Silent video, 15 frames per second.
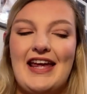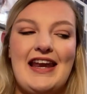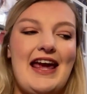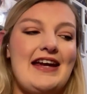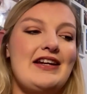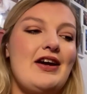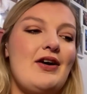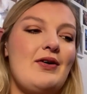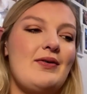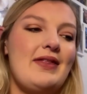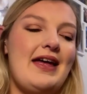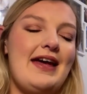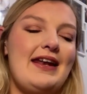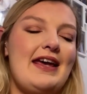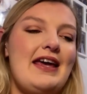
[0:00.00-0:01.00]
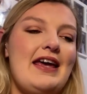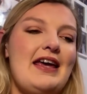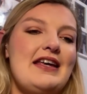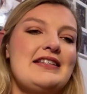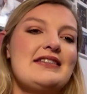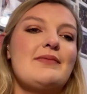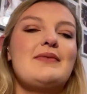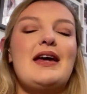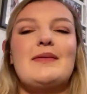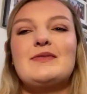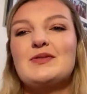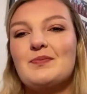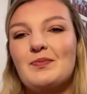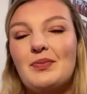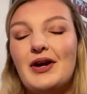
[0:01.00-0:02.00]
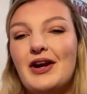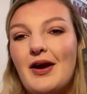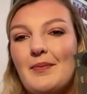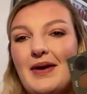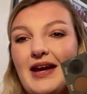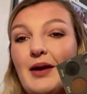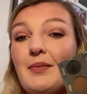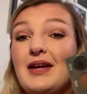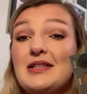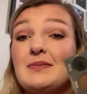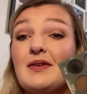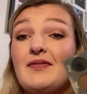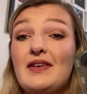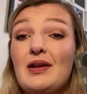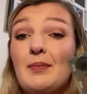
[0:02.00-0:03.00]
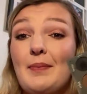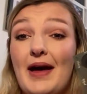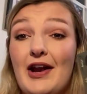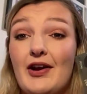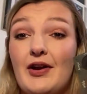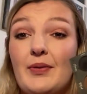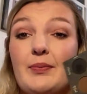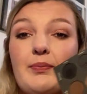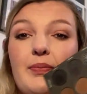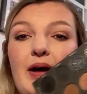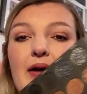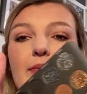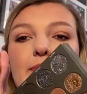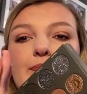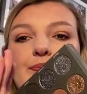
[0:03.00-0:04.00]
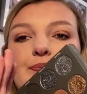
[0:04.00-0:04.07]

And I know that sometimes putting on makeup makes me feel better, but